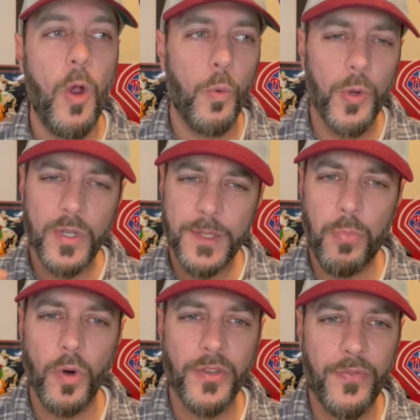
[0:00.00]
Were you a
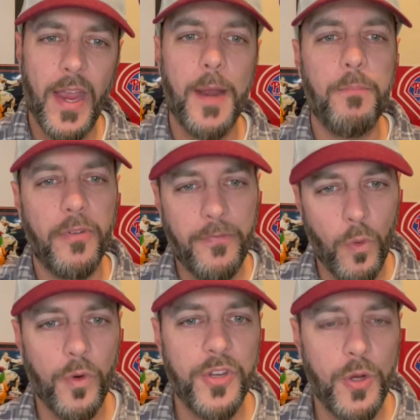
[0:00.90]
sports fan
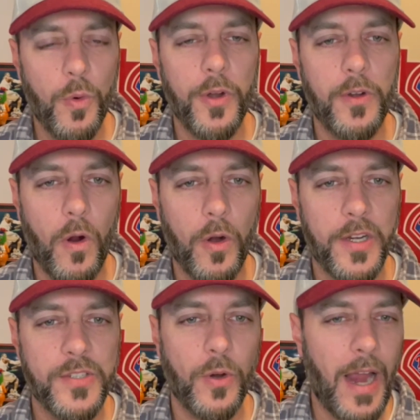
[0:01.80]
before you were an
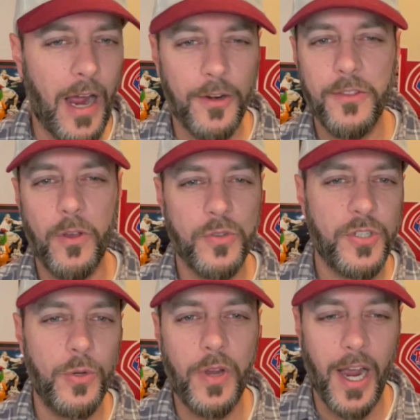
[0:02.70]
artist? Or how did those
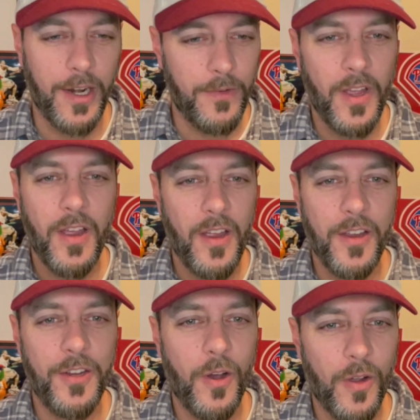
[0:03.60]
two kind of,
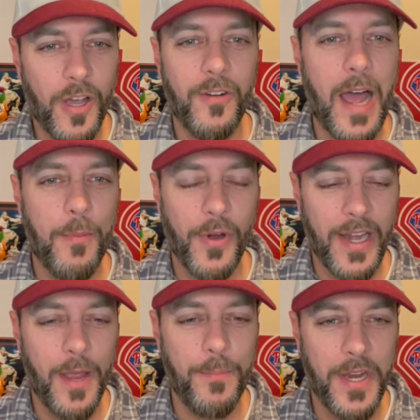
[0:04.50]
you know,
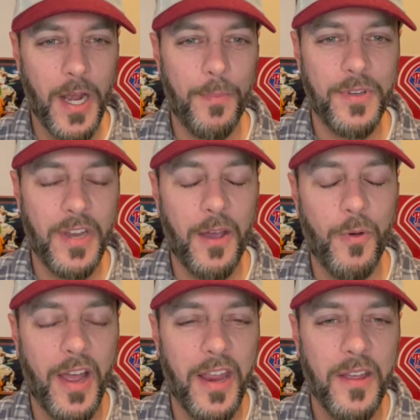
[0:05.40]
collaborate and meet up in that
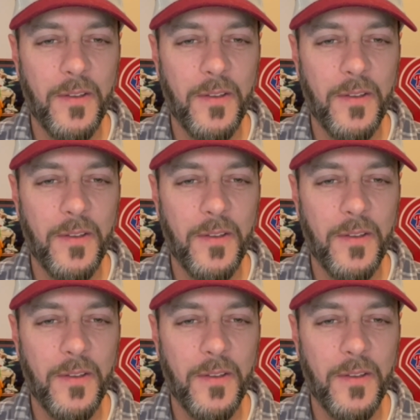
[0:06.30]
way?